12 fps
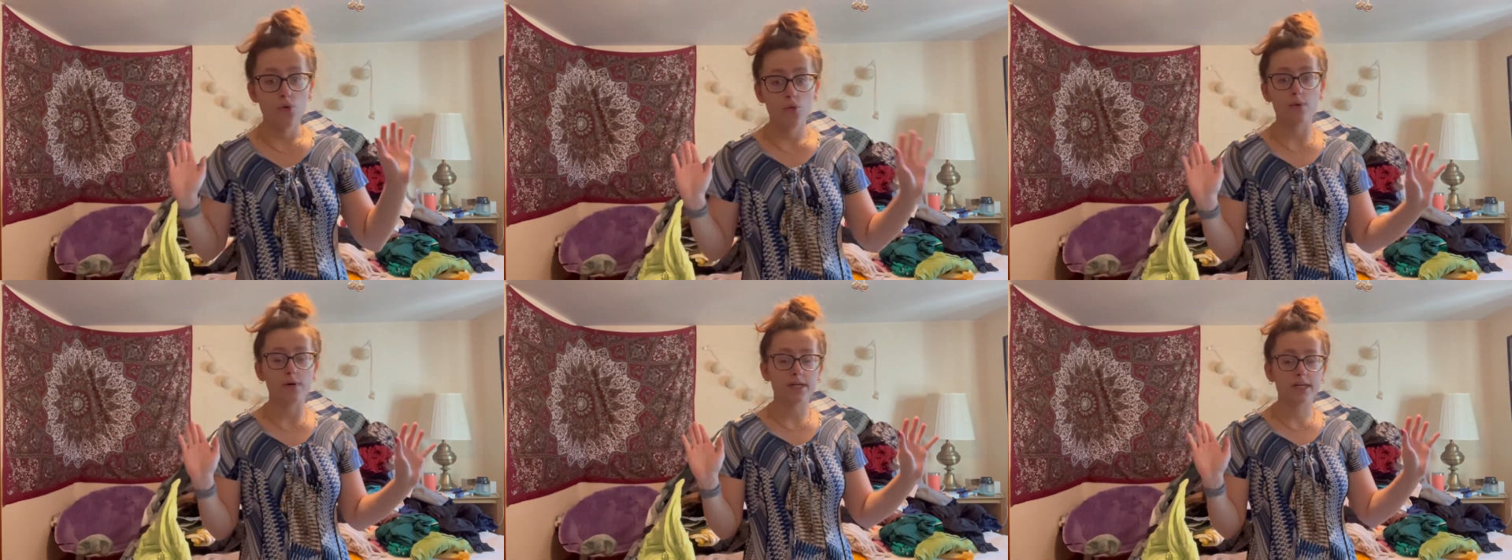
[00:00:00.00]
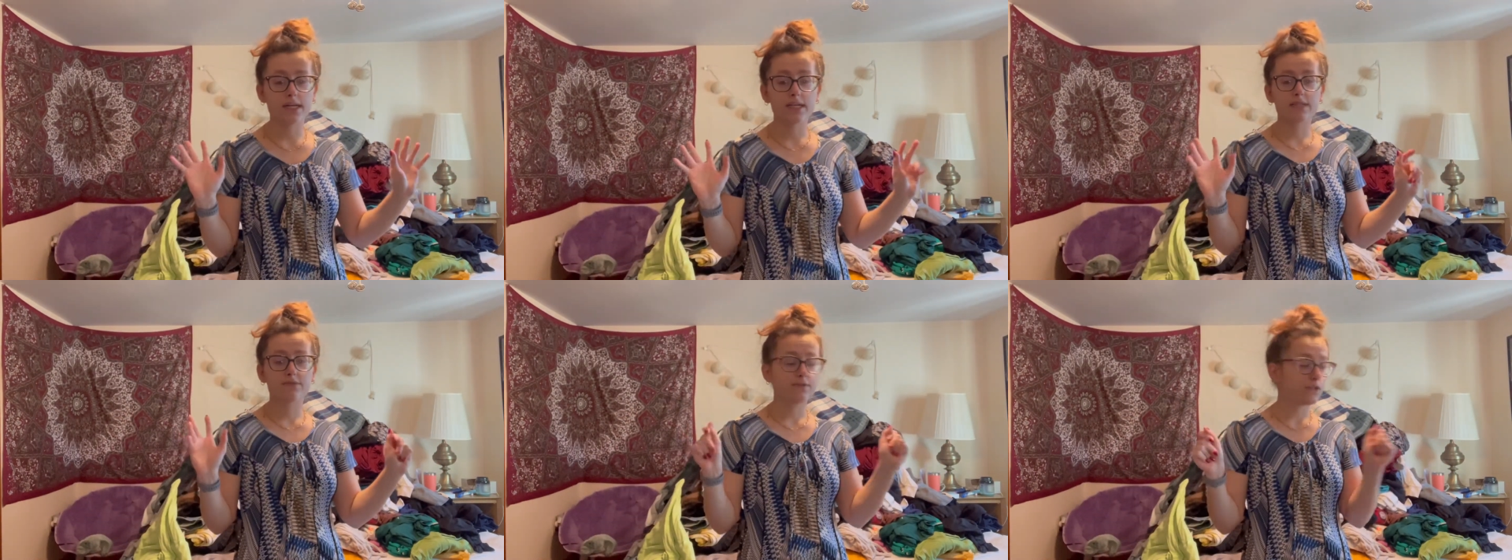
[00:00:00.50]
One
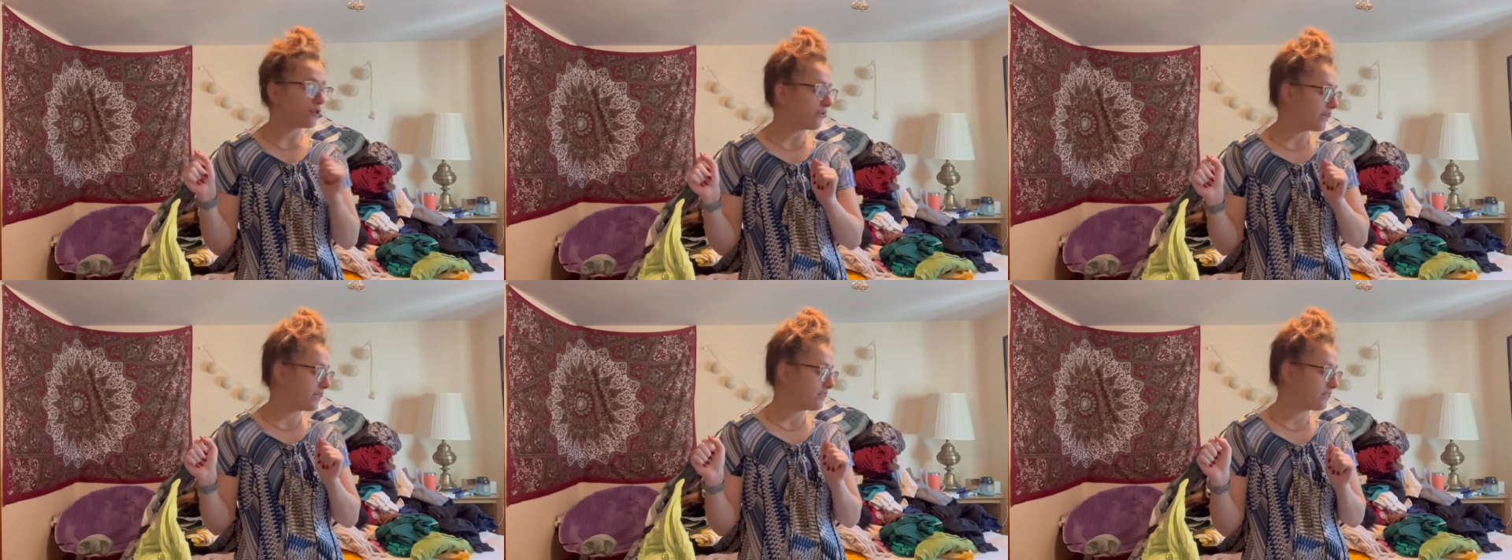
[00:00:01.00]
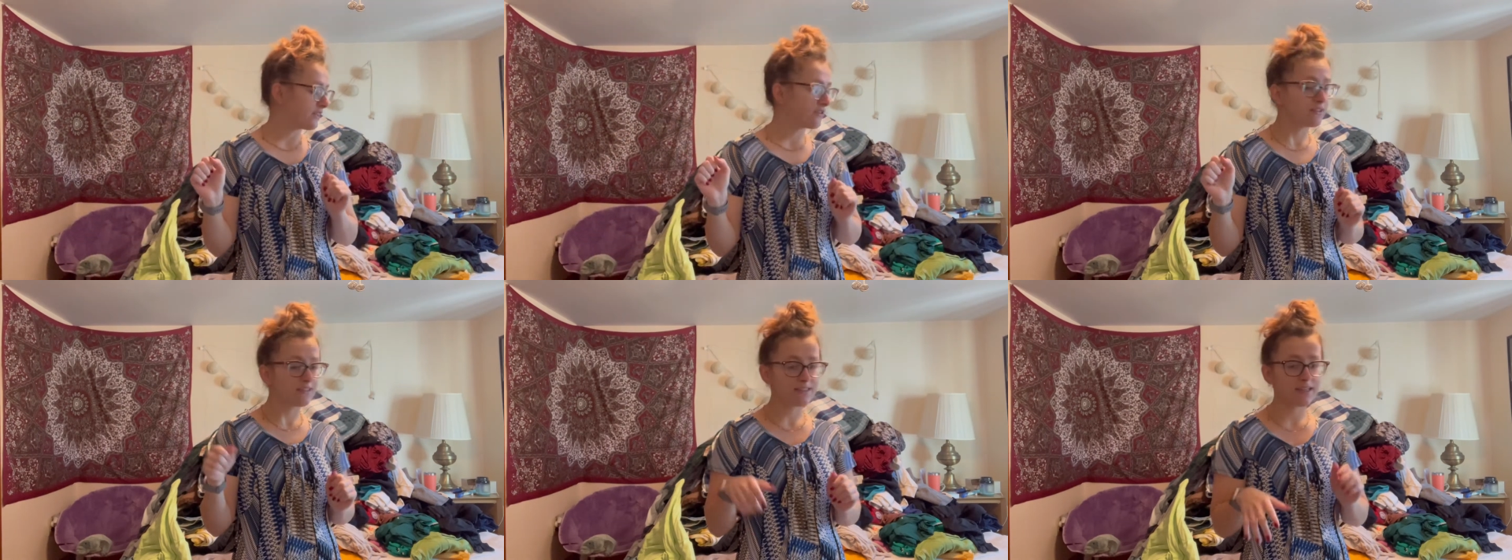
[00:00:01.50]
is for donating. The other
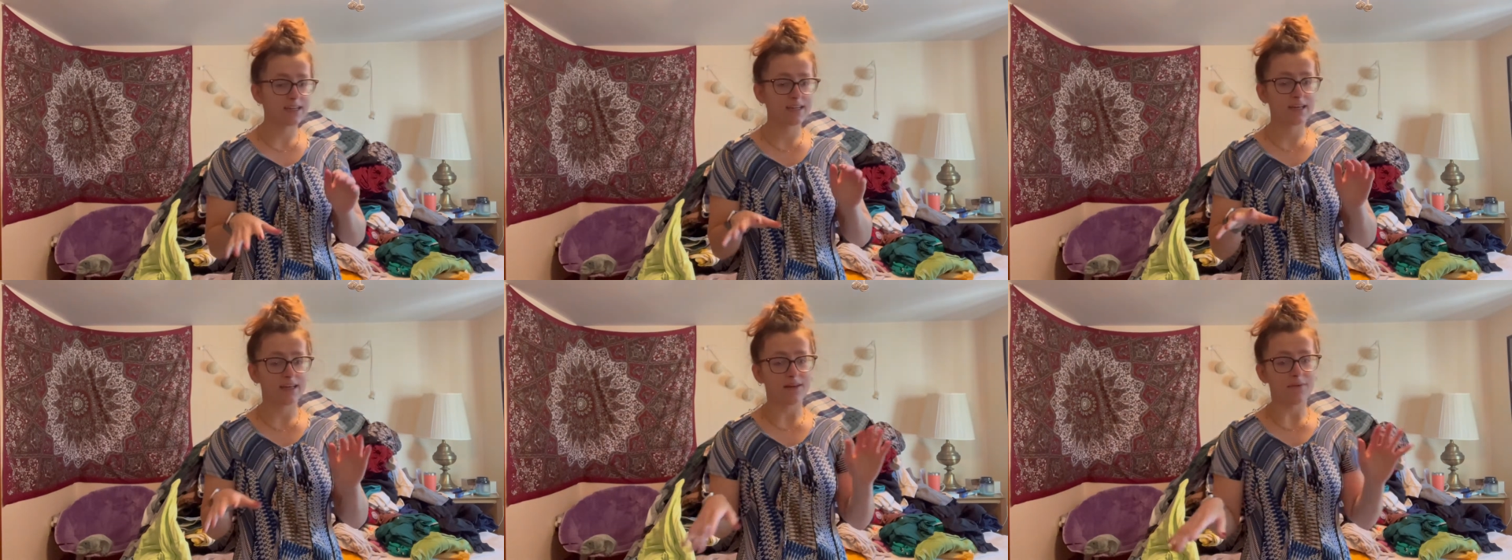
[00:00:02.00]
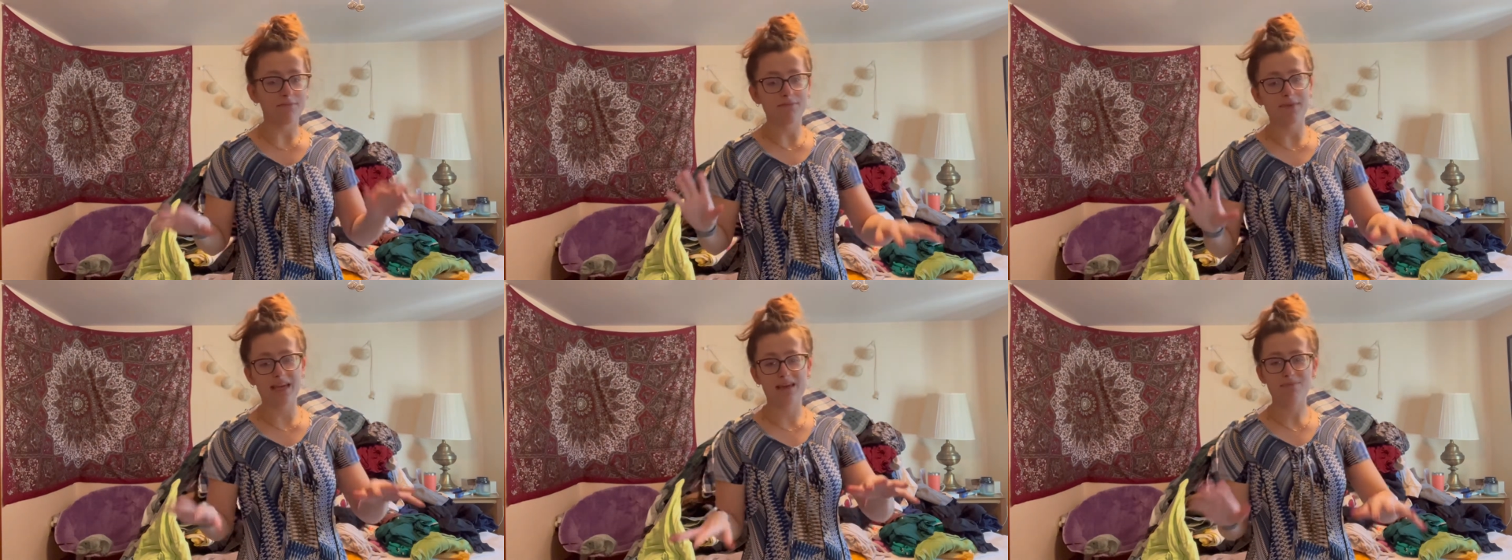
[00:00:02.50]
is like a
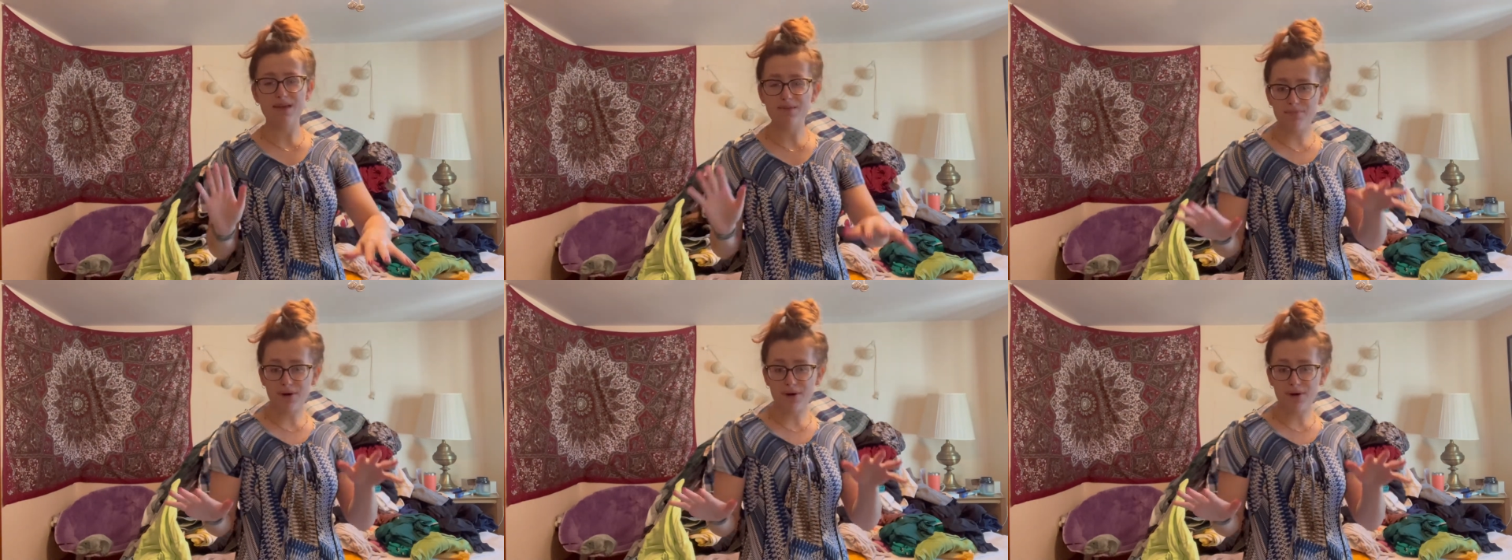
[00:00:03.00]
maybe